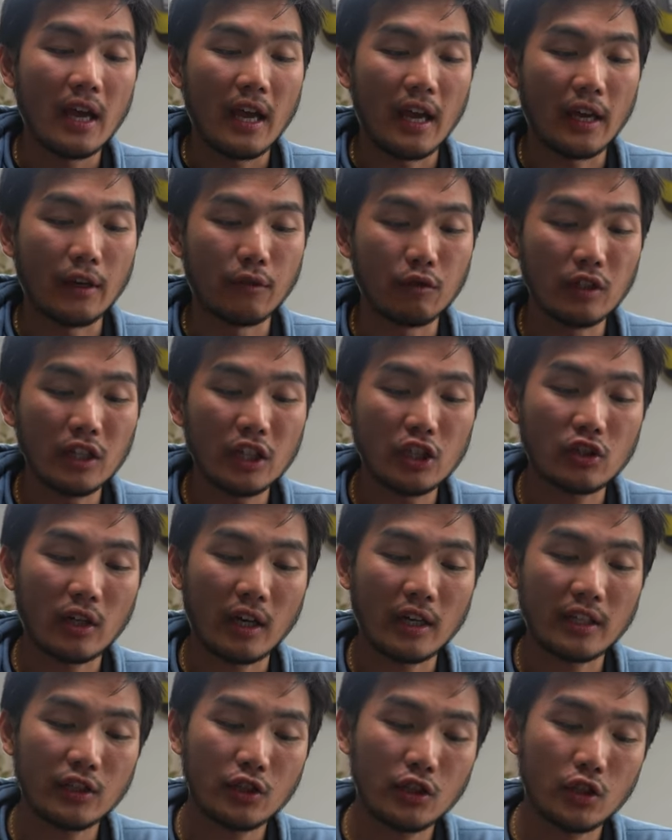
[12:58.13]
and really
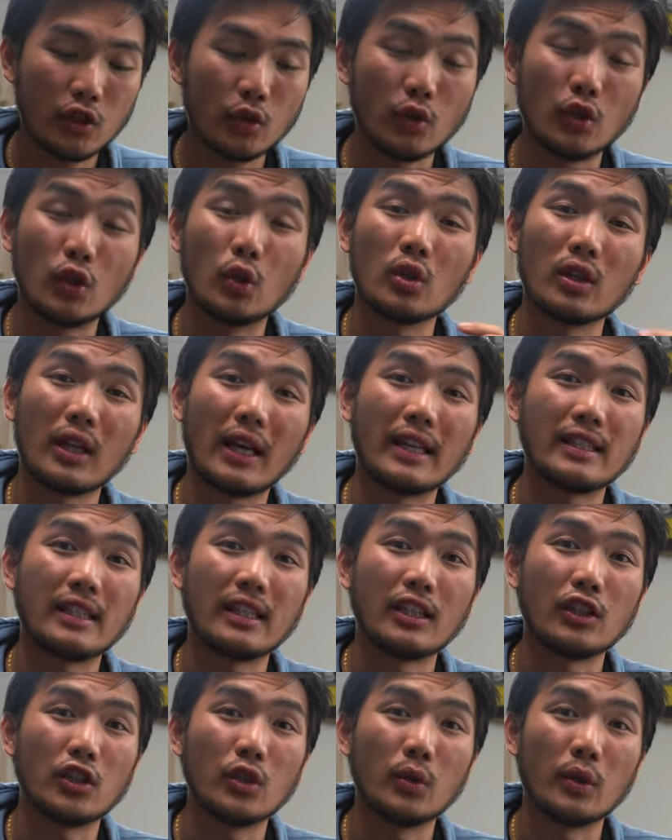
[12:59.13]
trying to utilize
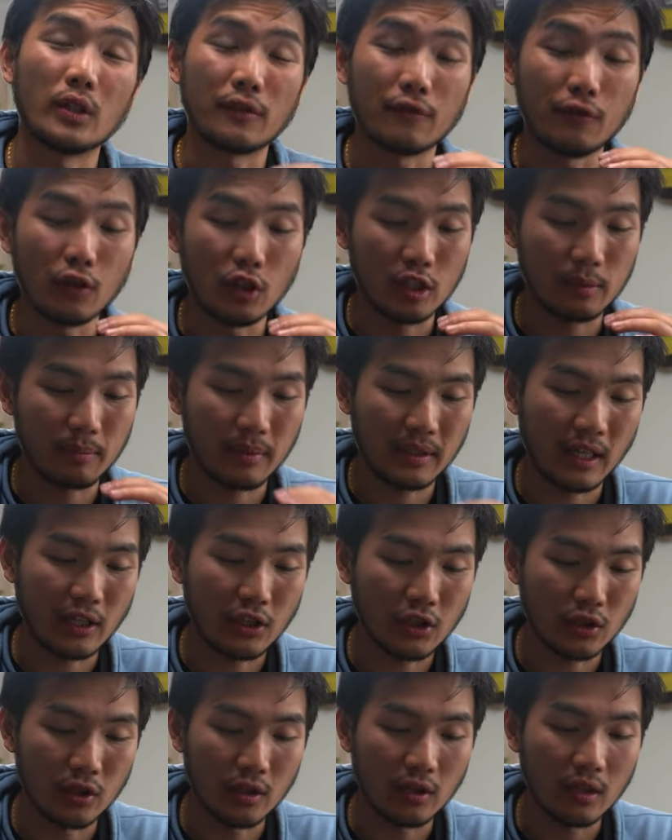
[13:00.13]
it to its fullest
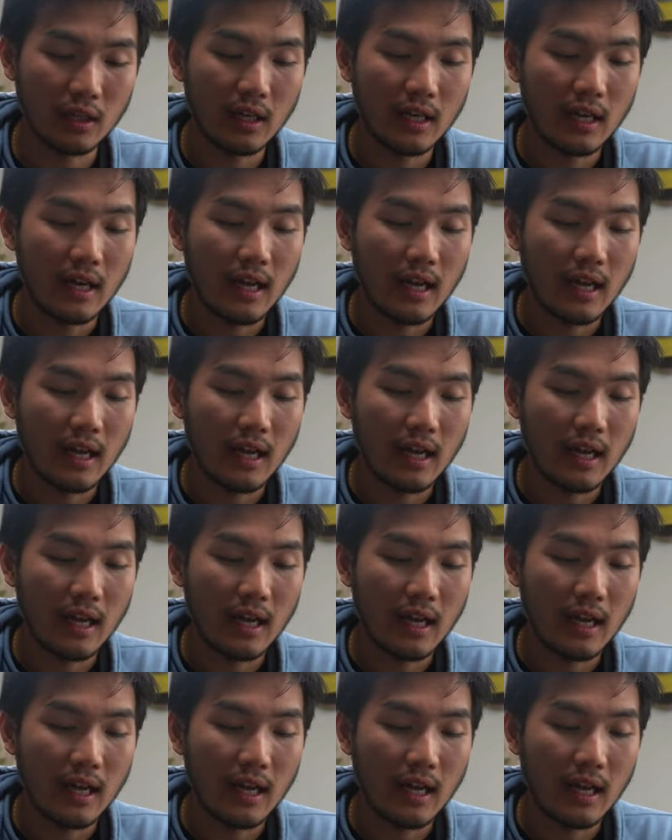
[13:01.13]
potential.